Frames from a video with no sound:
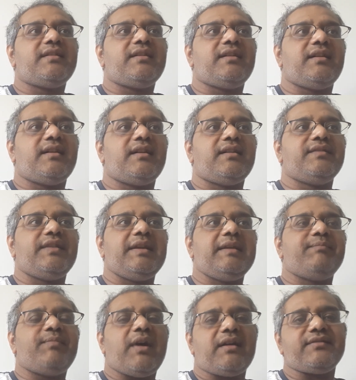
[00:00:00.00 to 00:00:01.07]

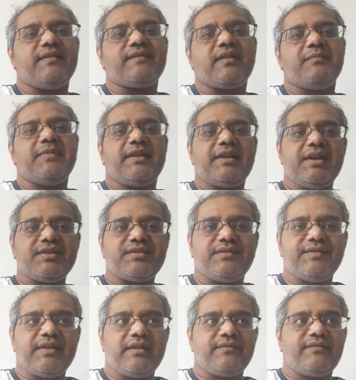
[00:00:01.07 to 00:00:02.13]
the path of
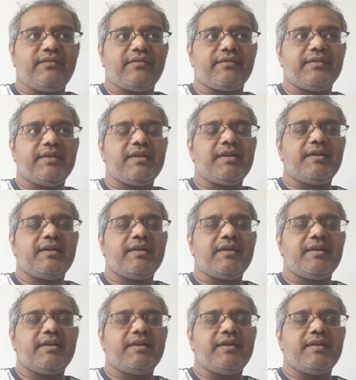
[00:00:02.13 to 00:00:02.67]
communication, therefore